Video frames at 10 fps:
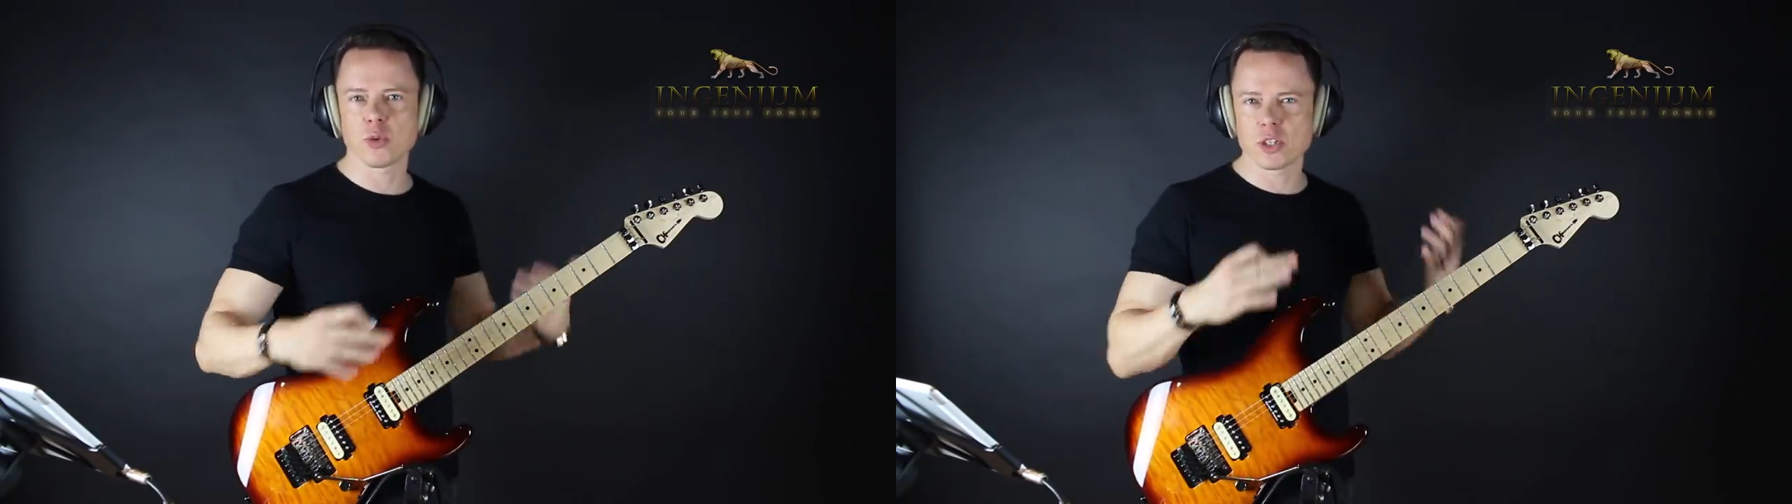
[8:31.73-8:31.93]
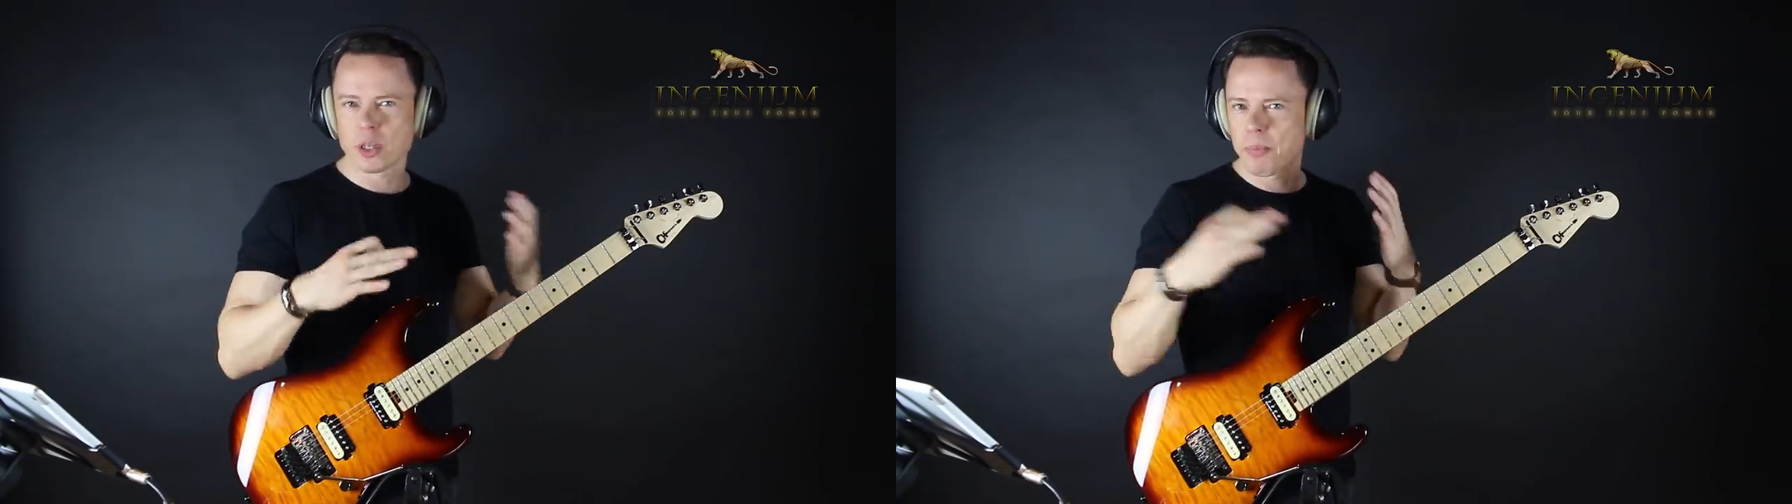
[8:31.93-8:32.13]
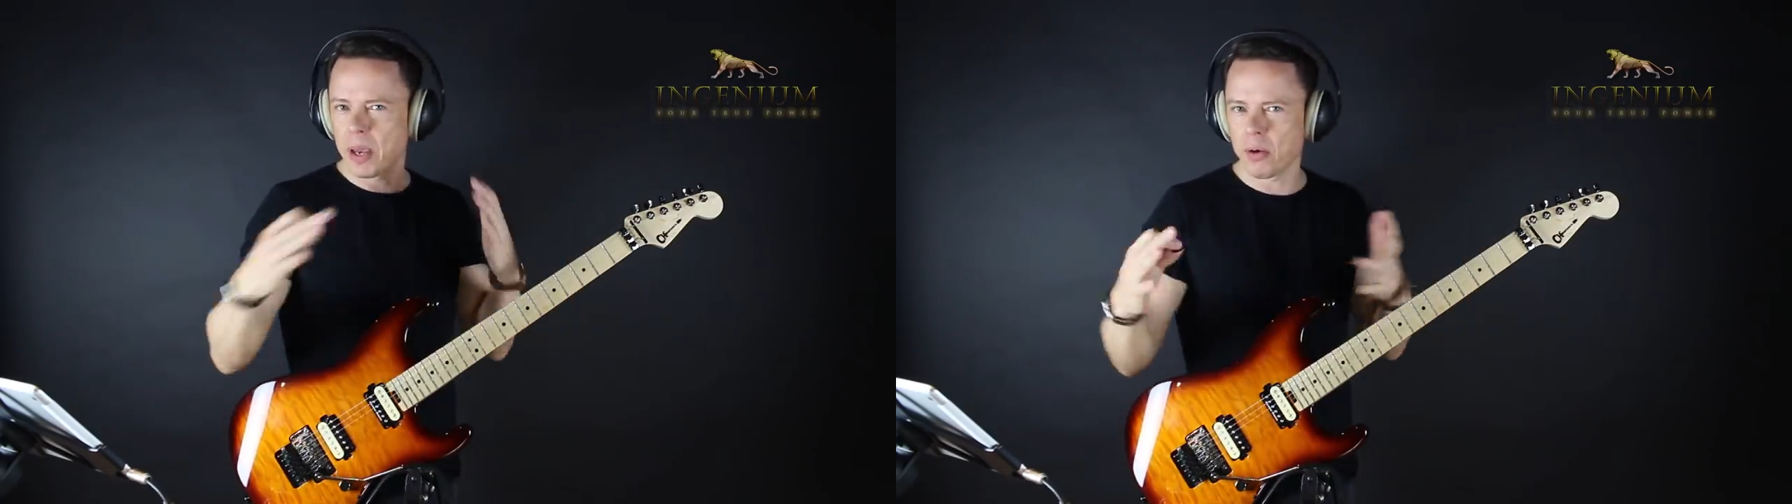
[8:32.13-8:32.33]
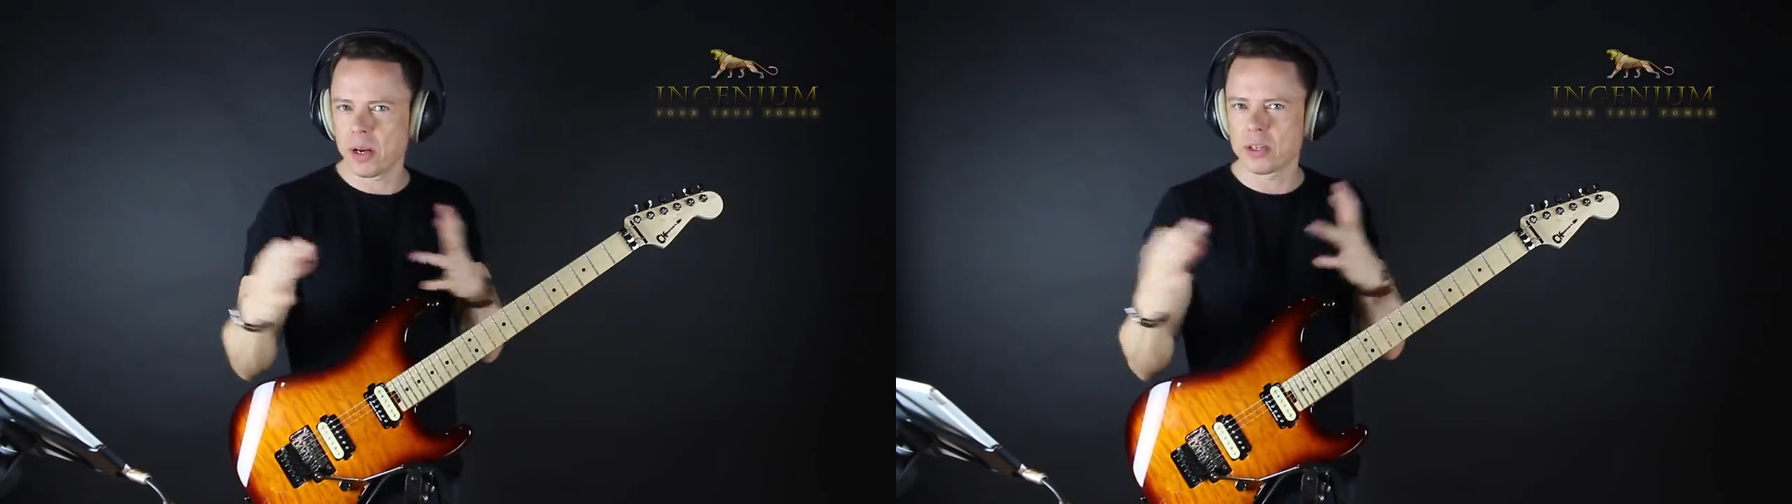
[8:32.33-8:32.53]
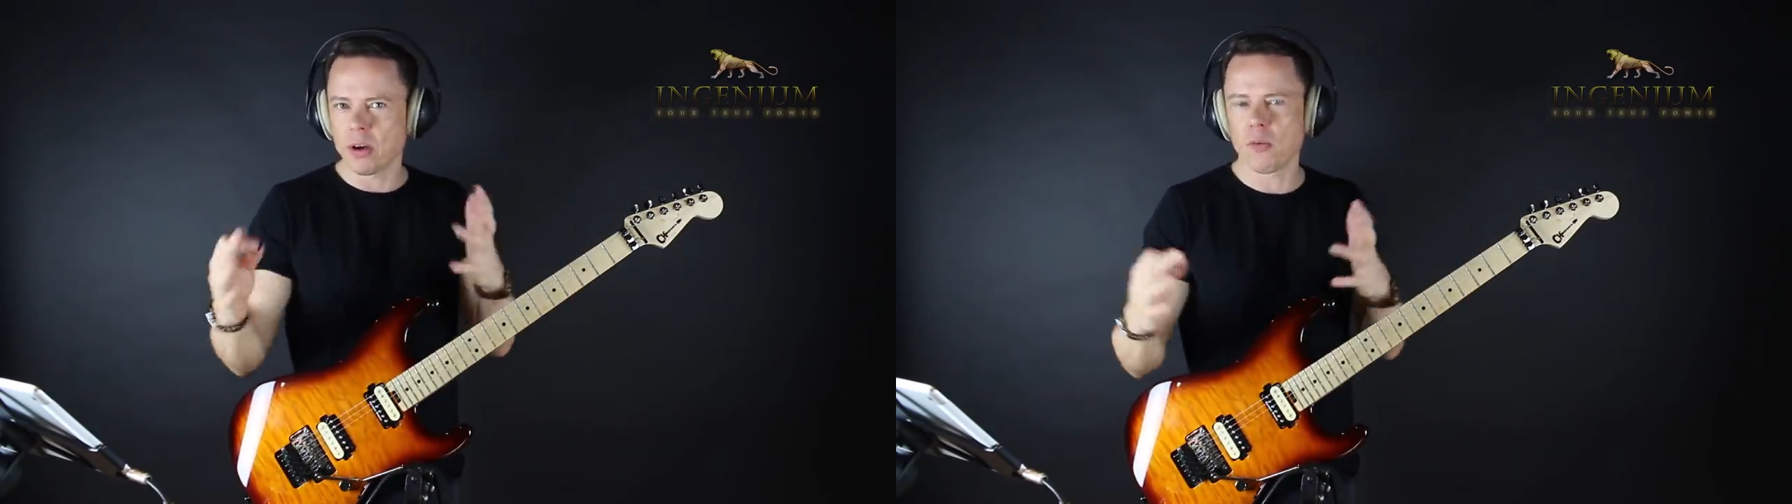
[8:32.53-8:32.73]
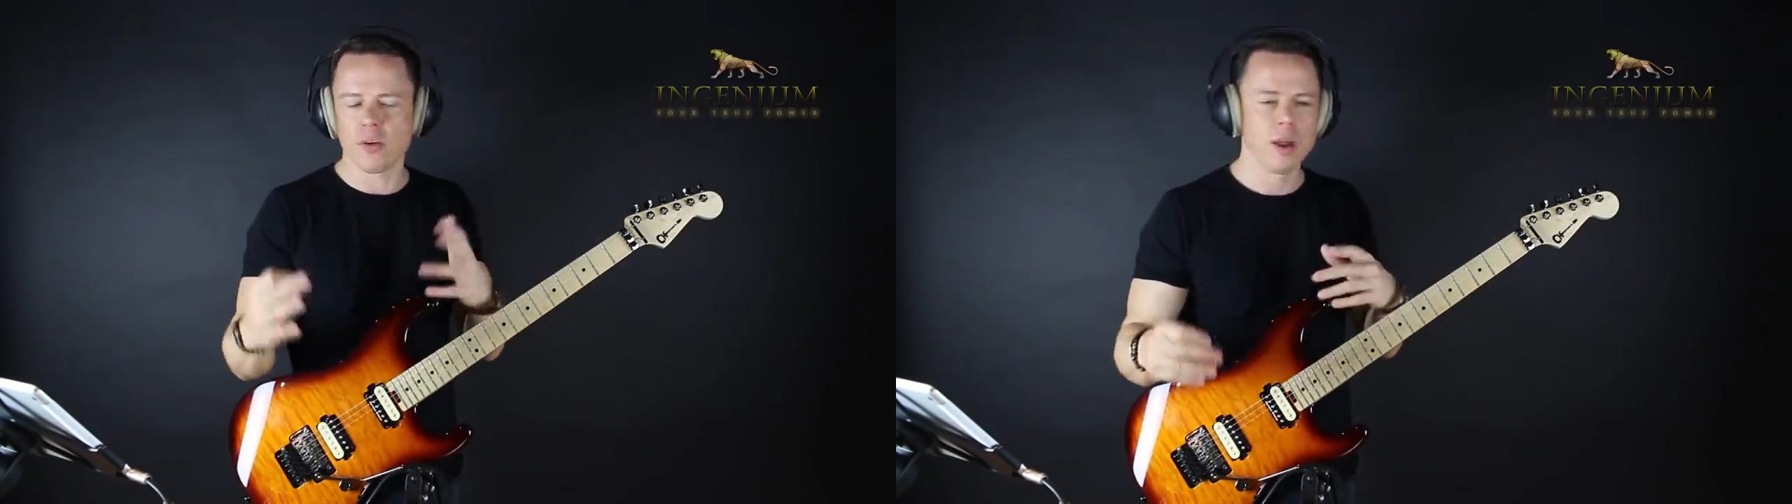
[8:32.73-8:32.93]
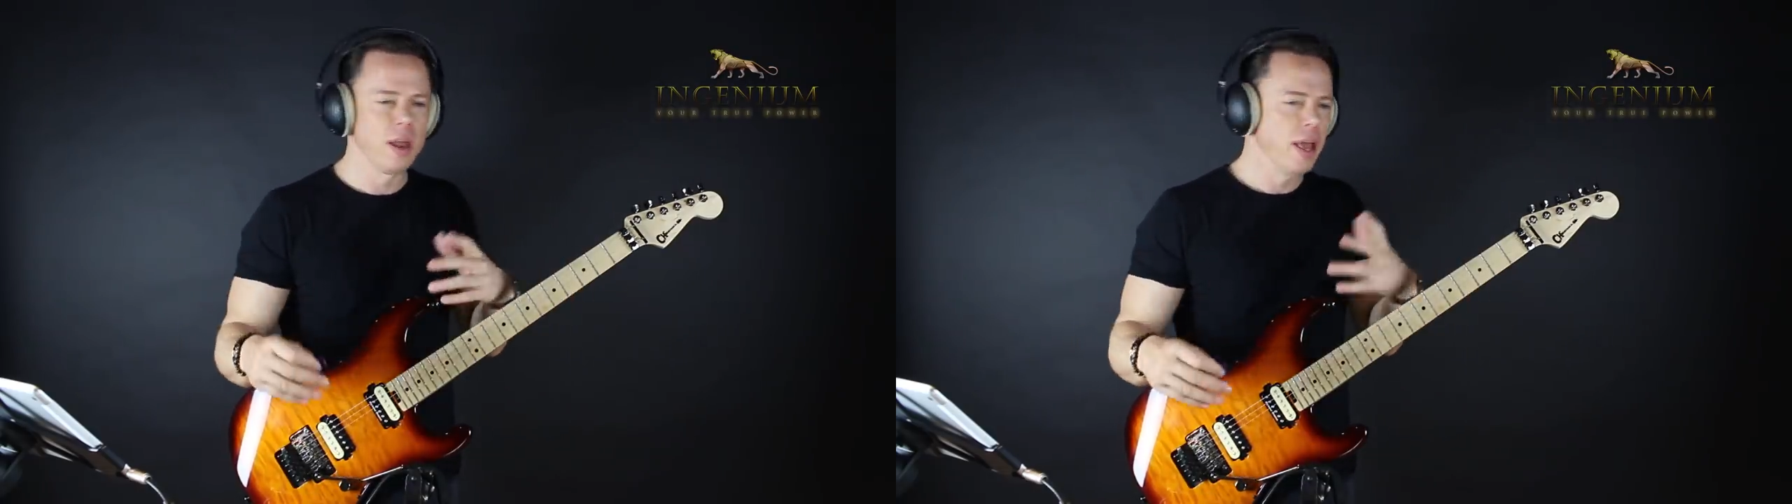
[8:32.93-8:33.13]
once the period is over.